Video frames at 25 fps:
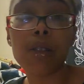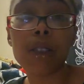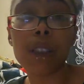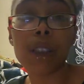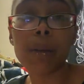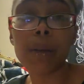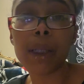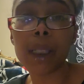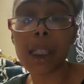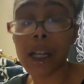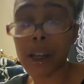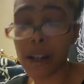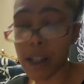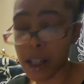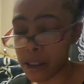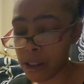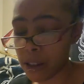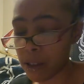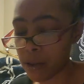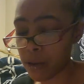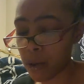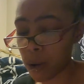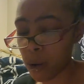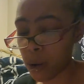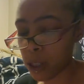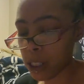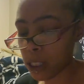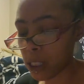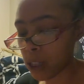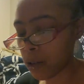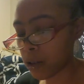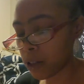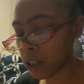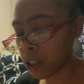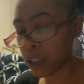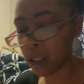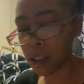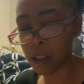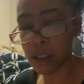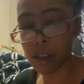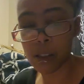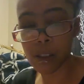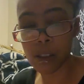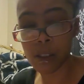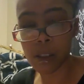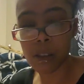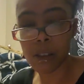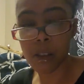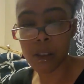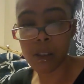Some of y'all out there focused on healing.
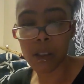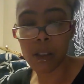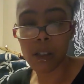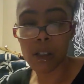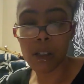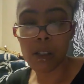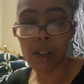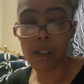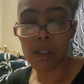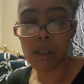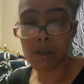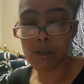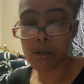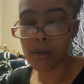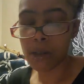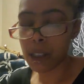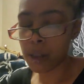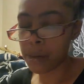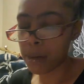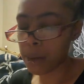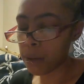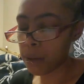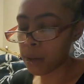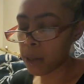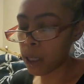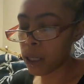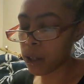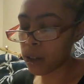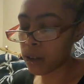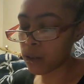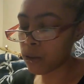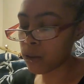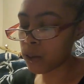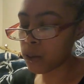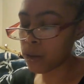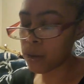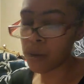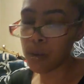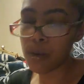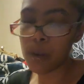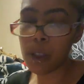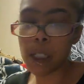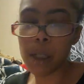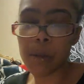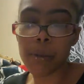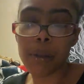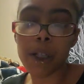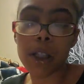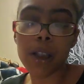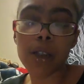Would it be better? We
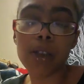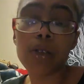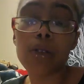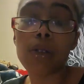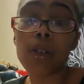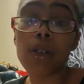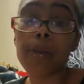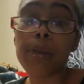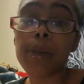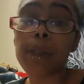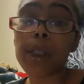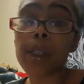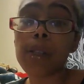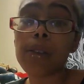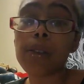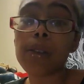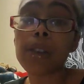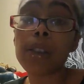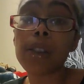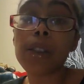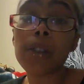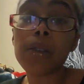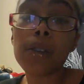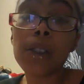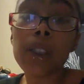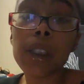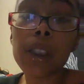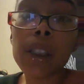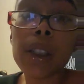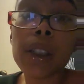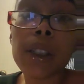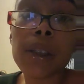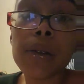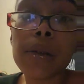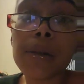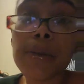could better Scorpio in the new year.